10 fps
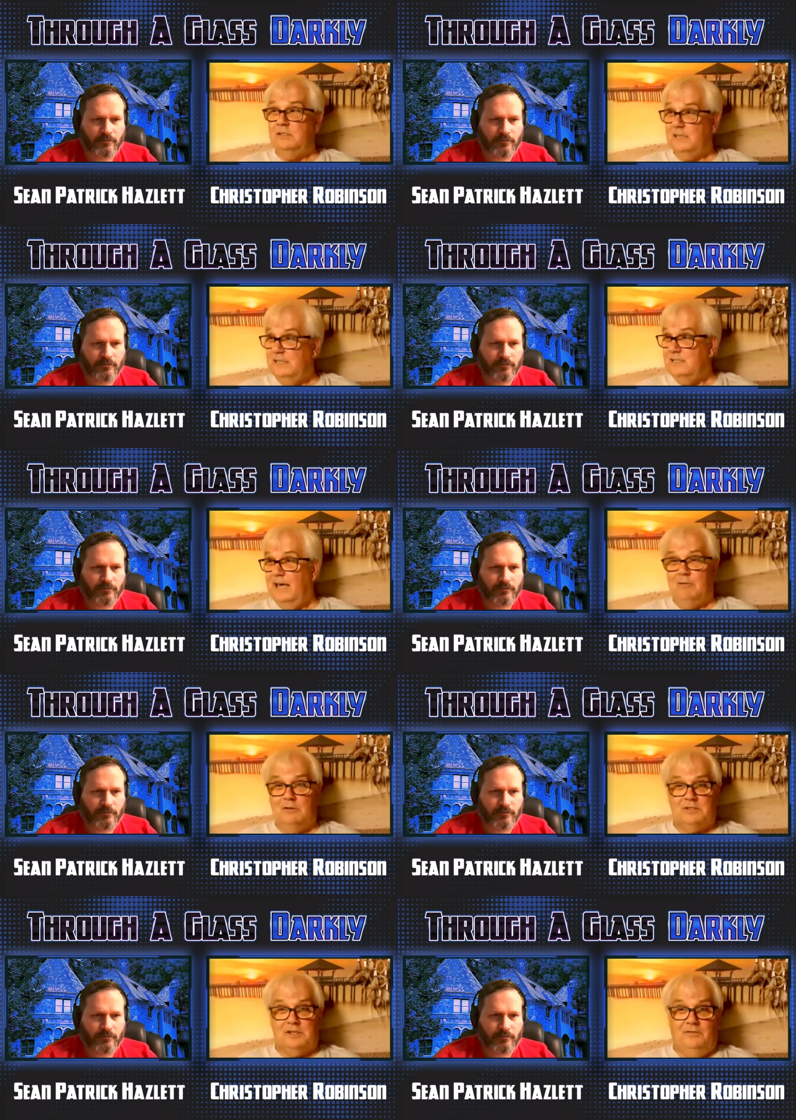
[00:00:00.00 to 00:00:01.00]
Speaker 1: he's now
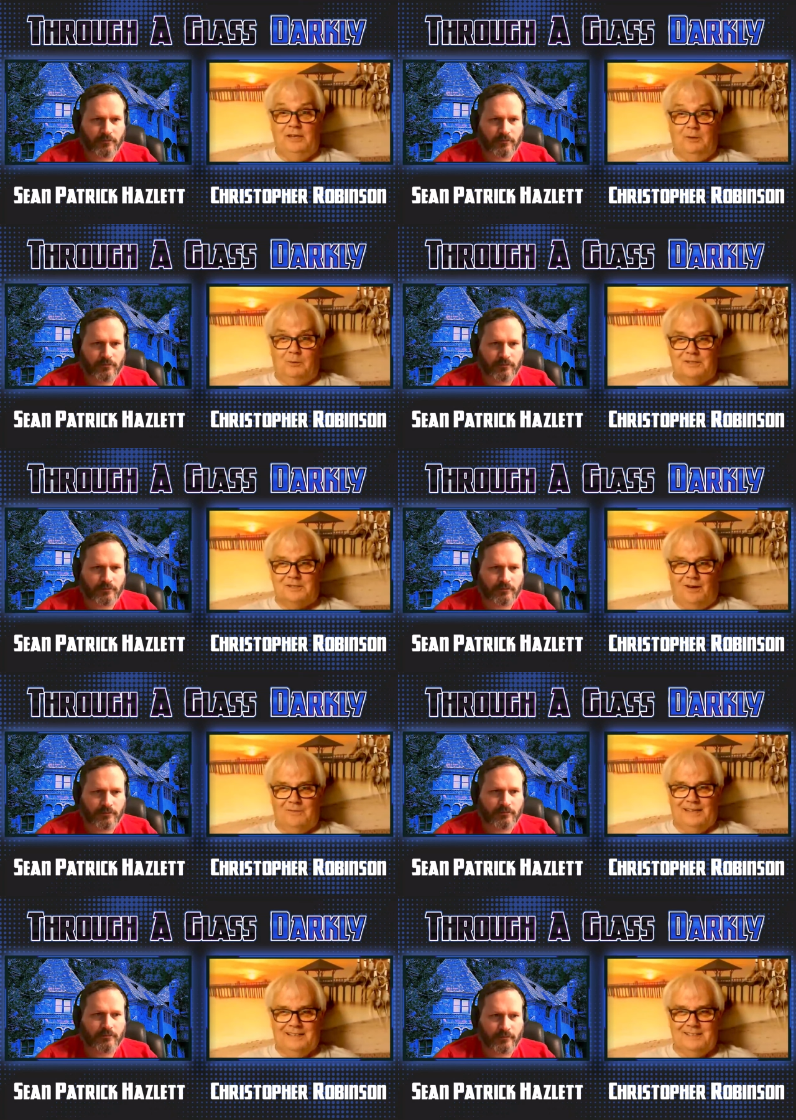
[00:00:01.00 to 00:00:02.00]
on TV all the time
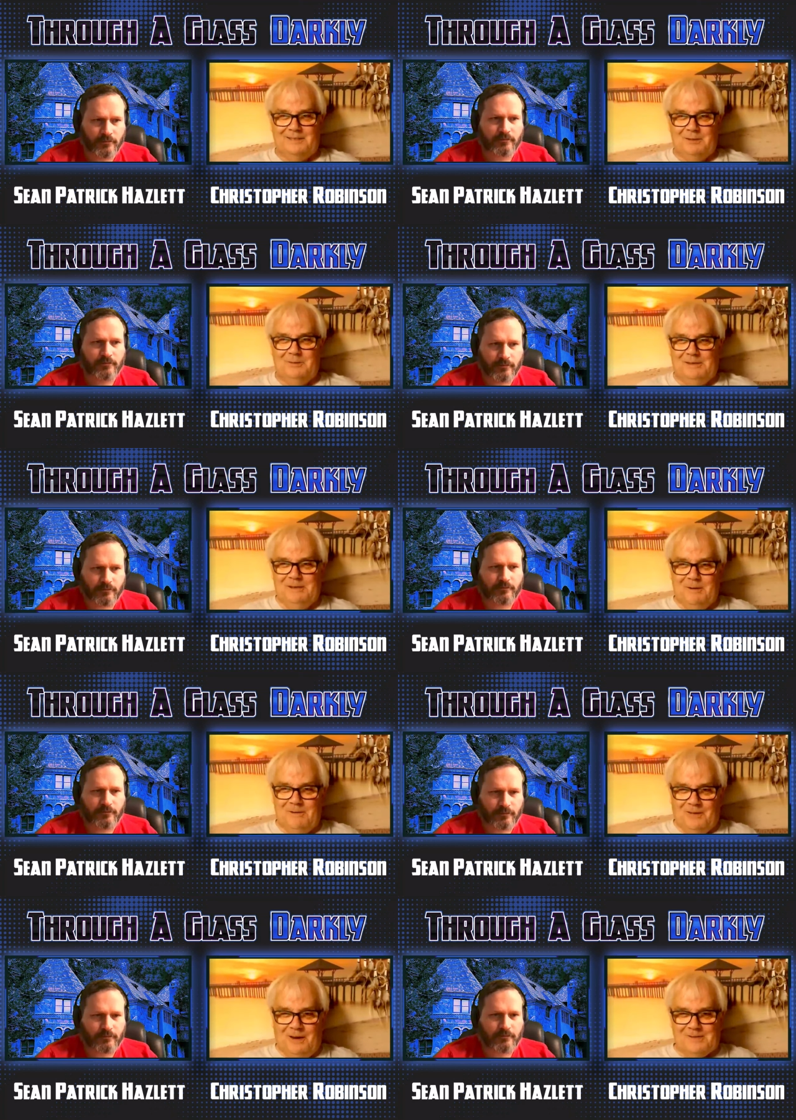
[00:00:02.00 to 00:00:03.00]
to do with the
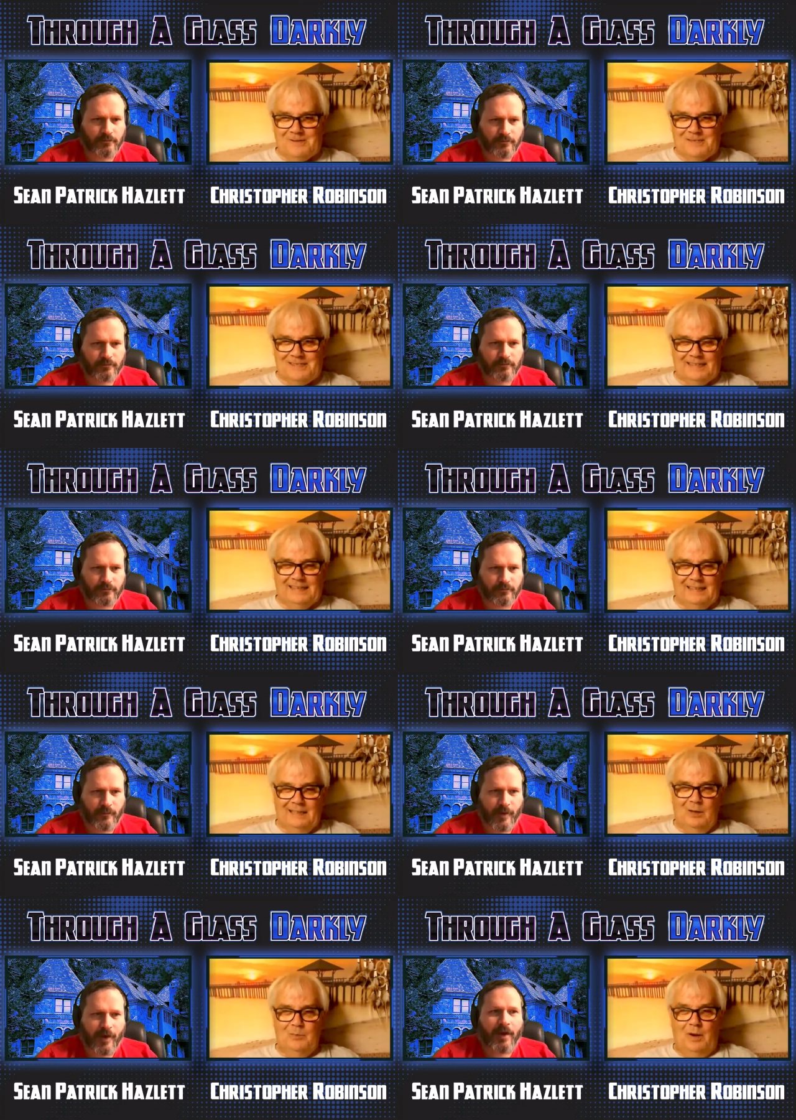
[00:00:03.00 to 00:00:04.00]
UFOs.
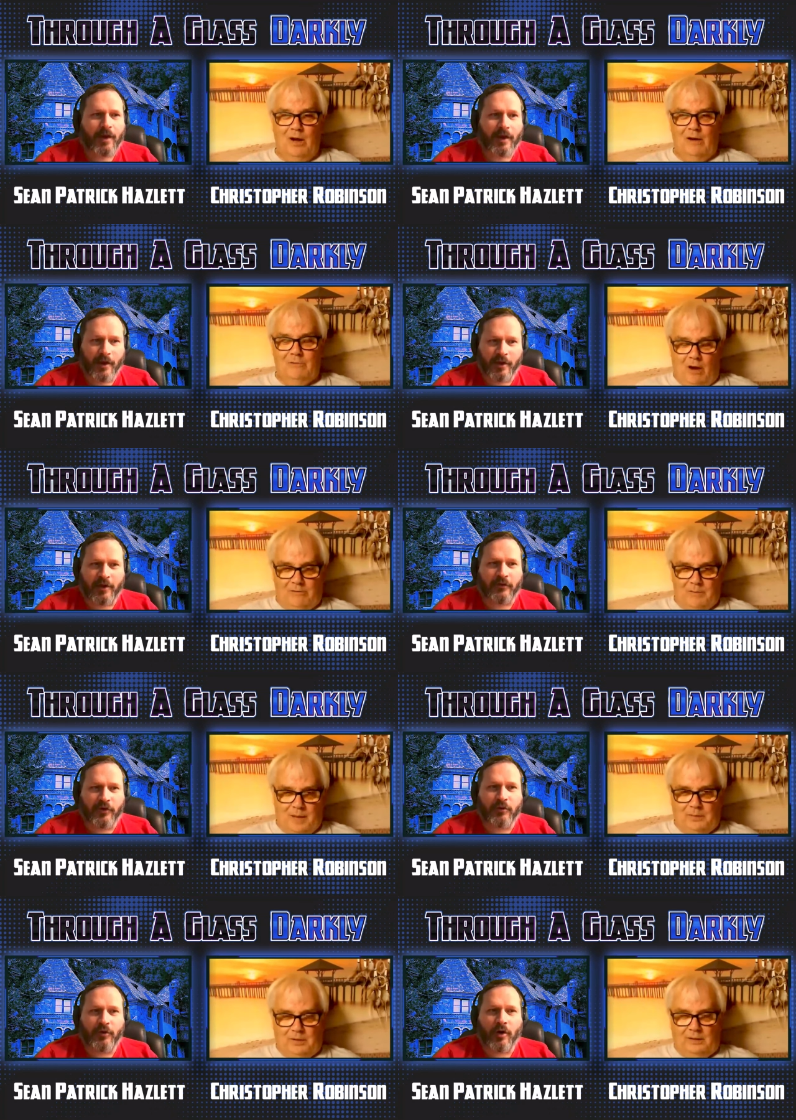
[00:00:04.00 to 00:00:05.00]
But
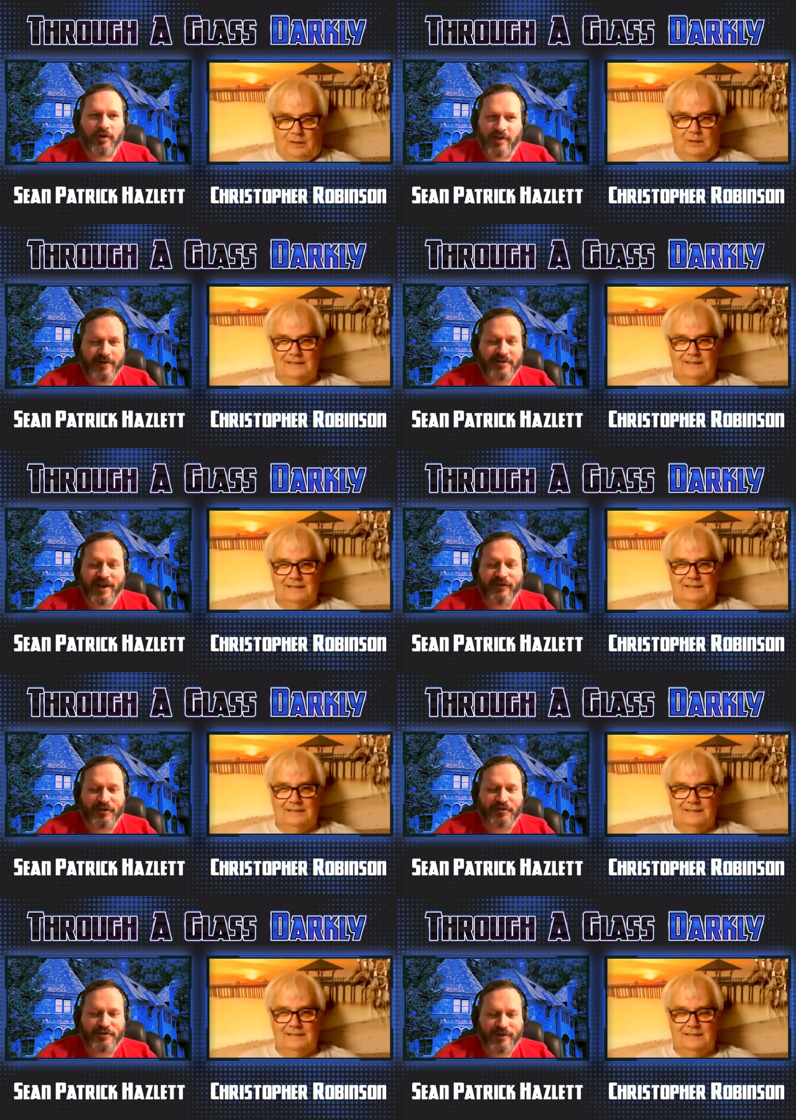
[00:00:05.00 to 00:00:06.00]
Speaker 2: if you notice, it's kind of
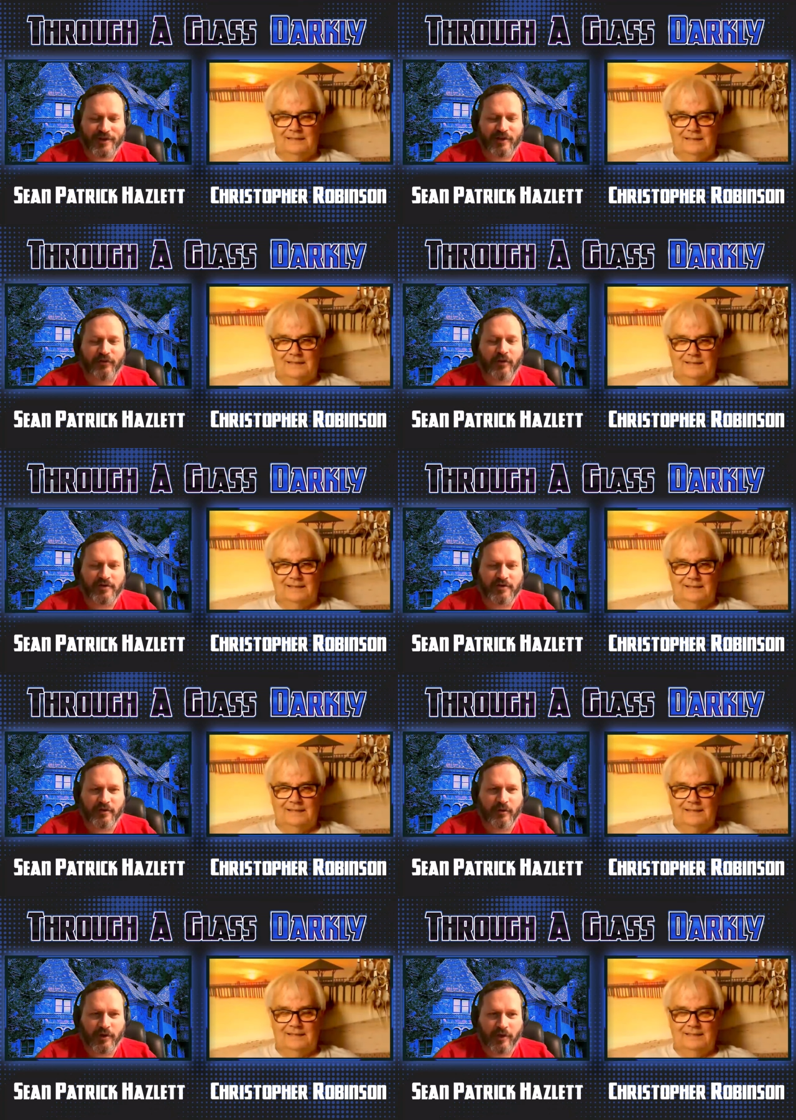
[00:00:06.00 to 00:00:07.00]
interesting. He focuses
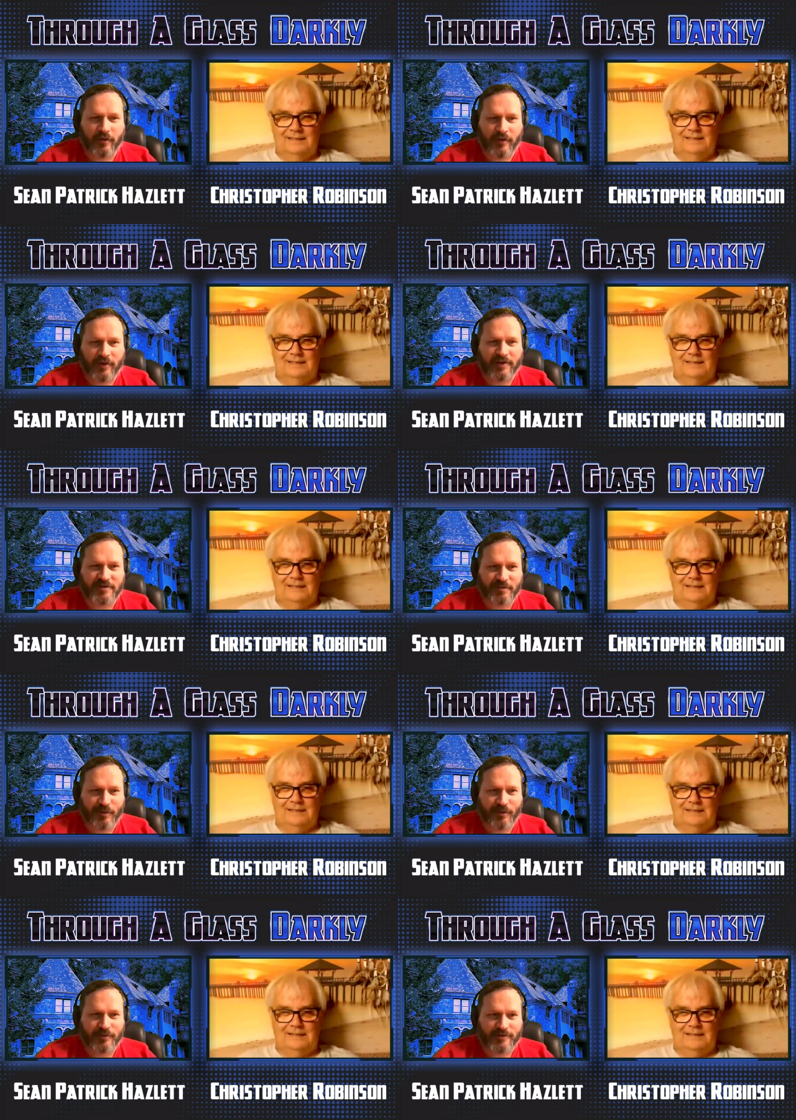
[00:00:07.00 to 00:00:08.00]
only on the nuts and
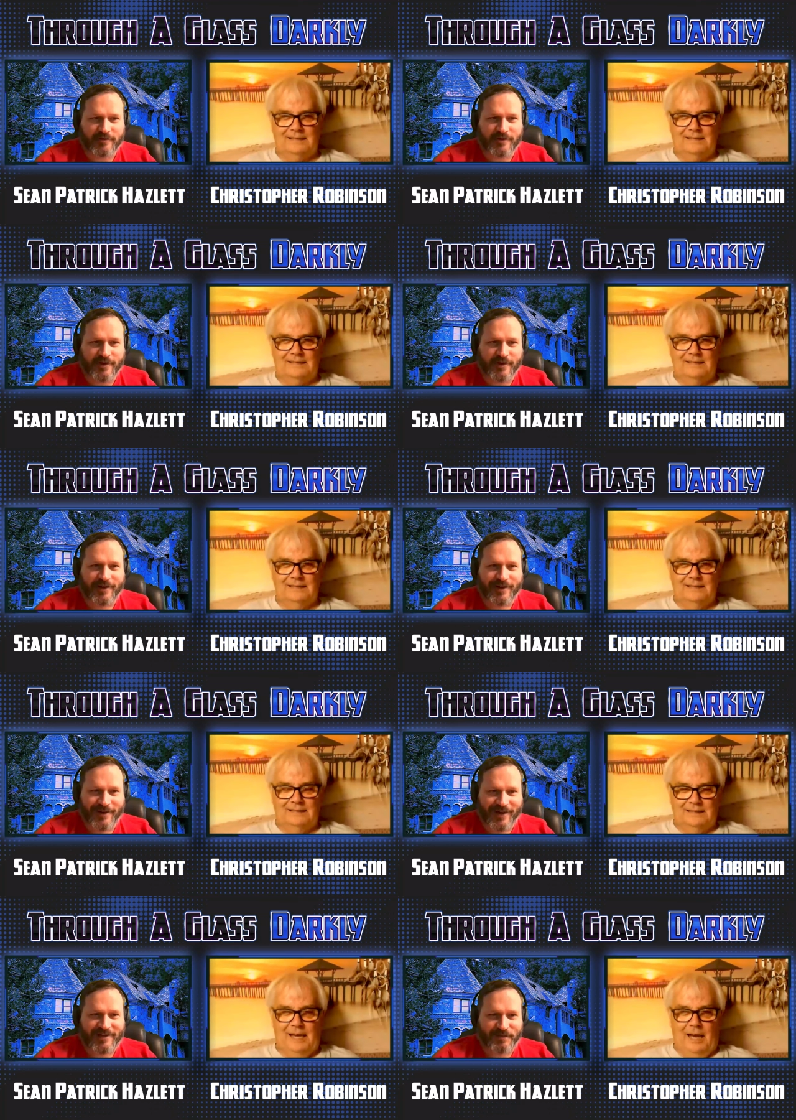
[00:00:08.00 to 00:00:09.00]
bolts
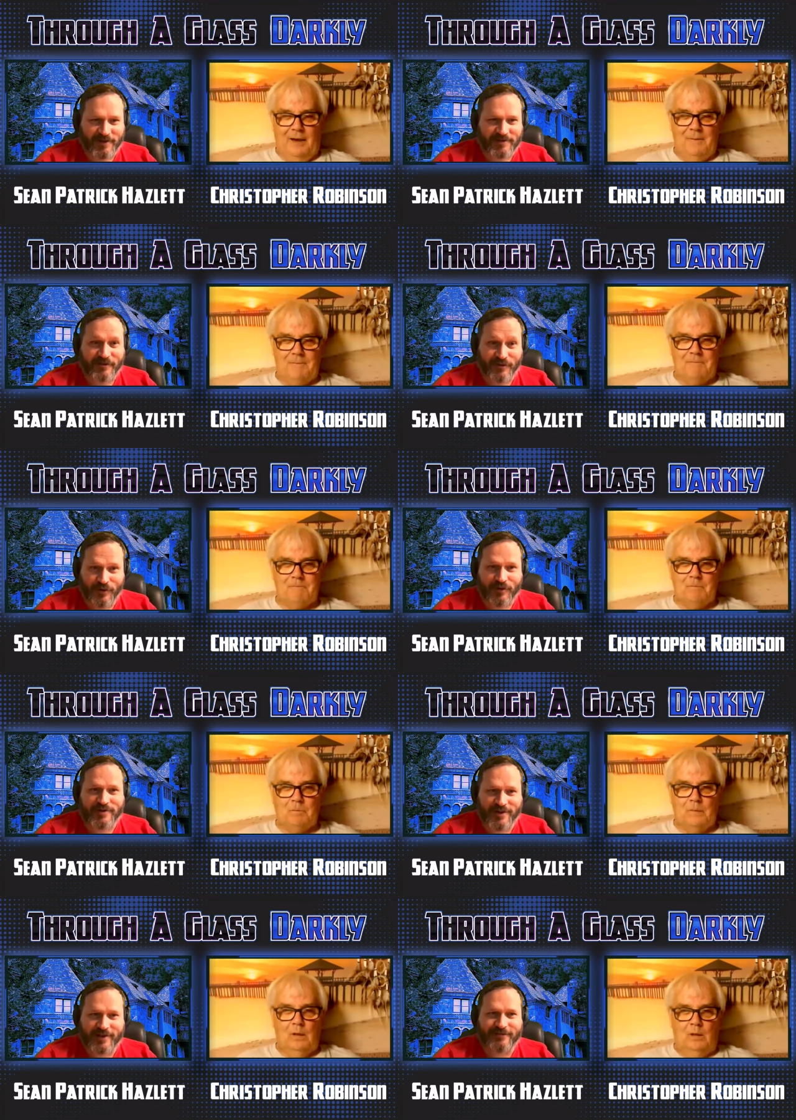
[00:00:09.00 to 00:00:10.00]
aspects. Yeah. Have you
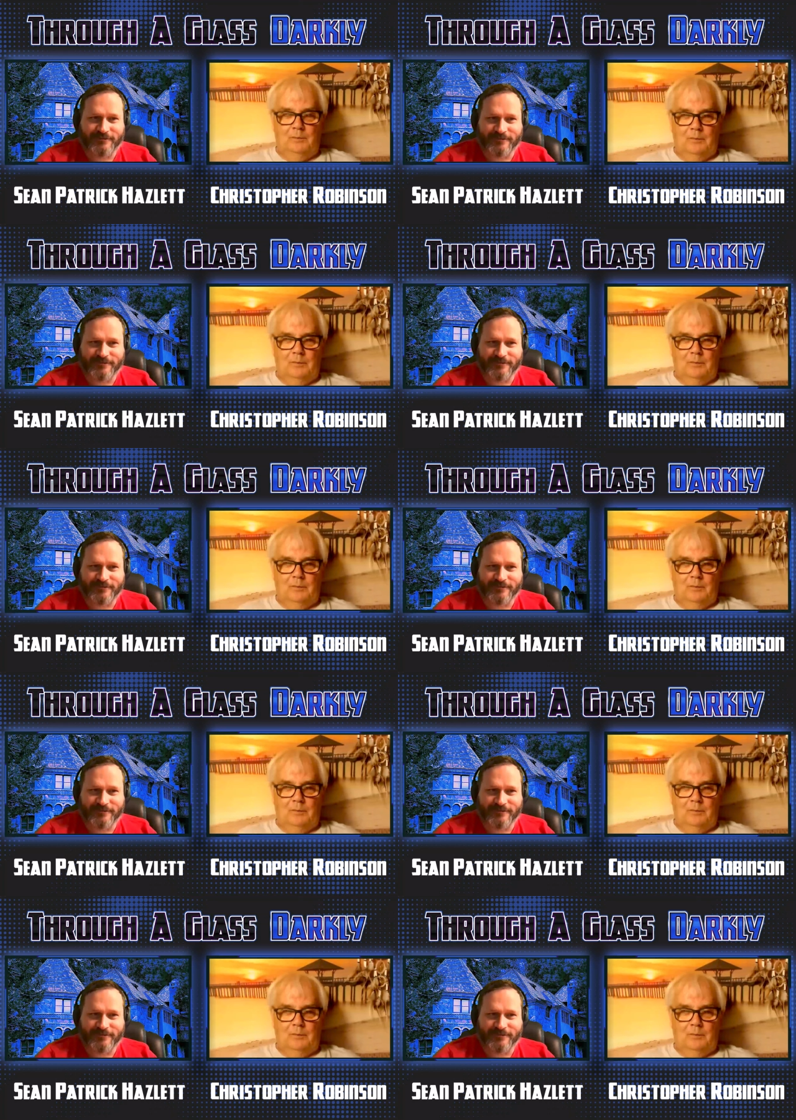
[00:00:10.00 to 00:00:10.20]
noticed that?